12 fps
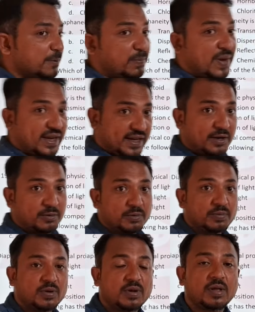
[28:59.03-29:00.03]
of mica
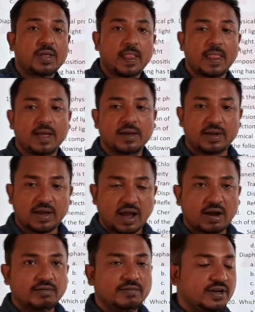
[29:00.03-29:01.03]
group,
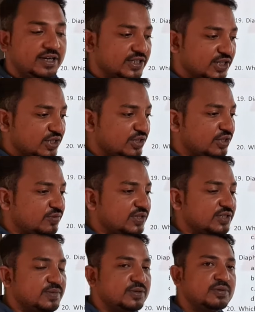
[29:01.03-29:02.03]
how we'll
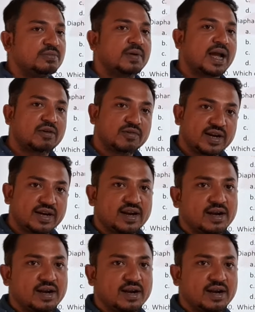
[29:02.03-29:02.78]
distinguish between biotite